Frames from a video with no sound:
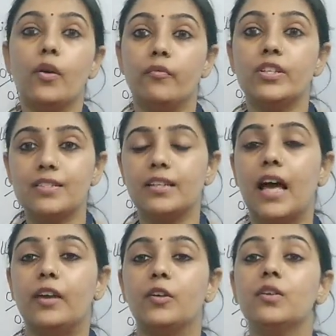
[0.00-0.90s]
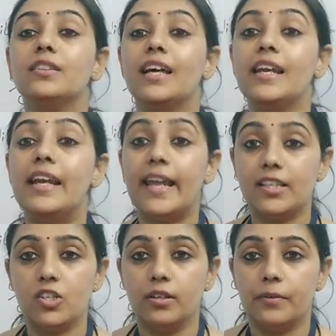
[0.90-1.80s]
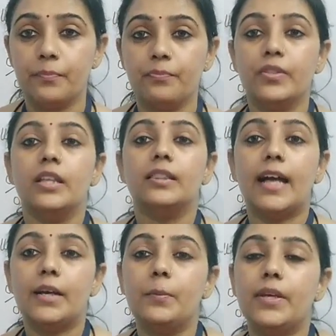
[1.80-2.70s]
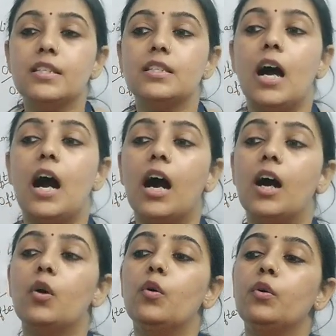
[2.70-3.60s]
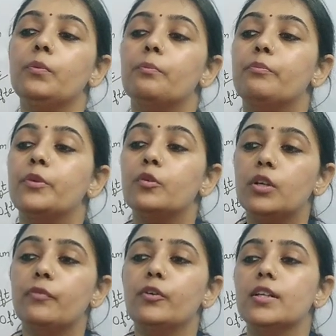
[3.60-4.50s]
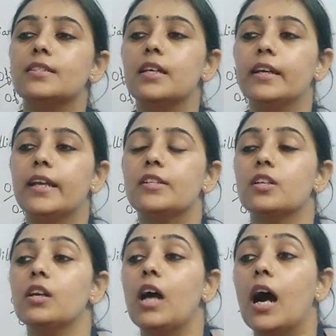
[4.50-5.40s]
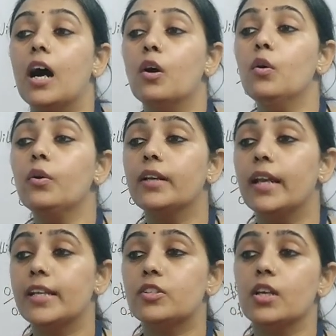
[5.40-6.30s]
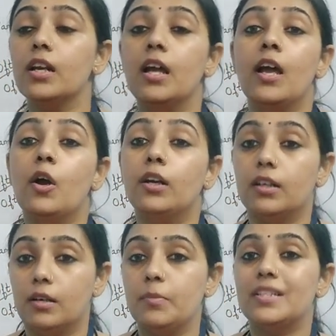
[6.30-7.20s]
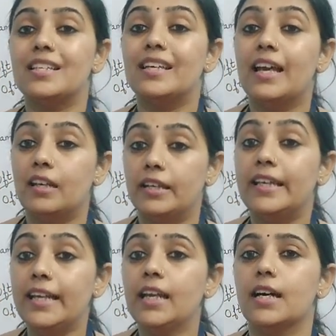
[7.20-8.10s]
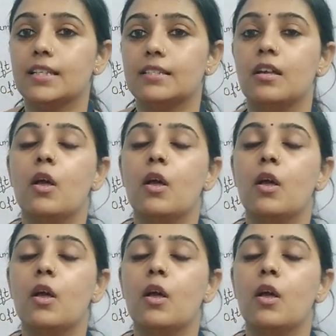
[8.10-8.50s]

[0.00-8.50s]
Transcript: Which scenario? The nature. That means how beautiful is the nature, how nature heal us